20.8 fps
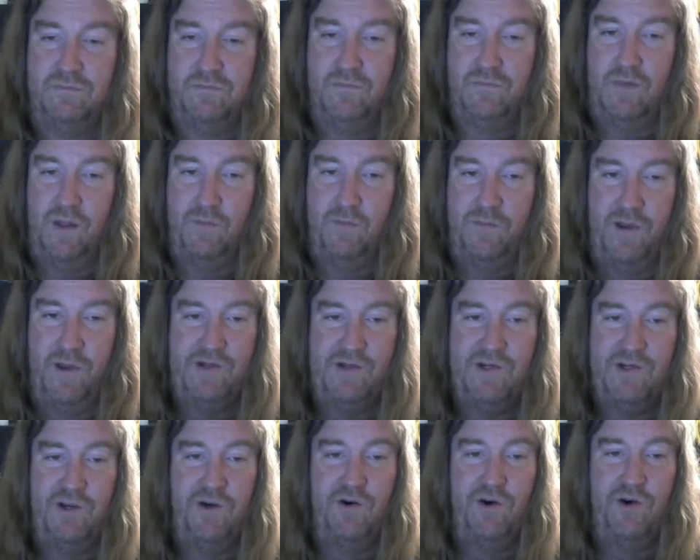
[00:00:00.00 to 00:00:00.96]

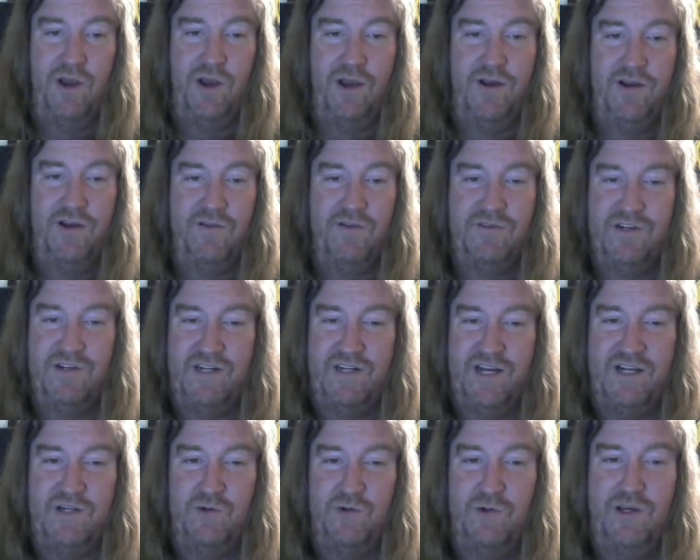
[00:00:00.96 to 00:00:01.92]
basically, you're heading off to
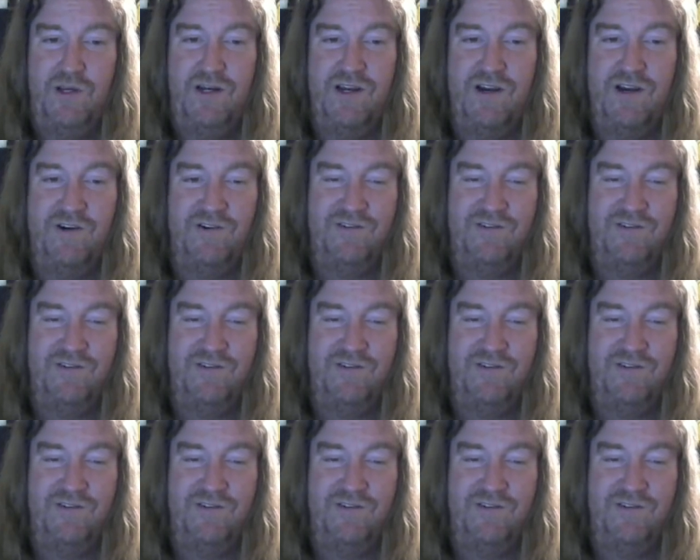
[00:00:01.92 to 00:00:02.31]
Tatooine now.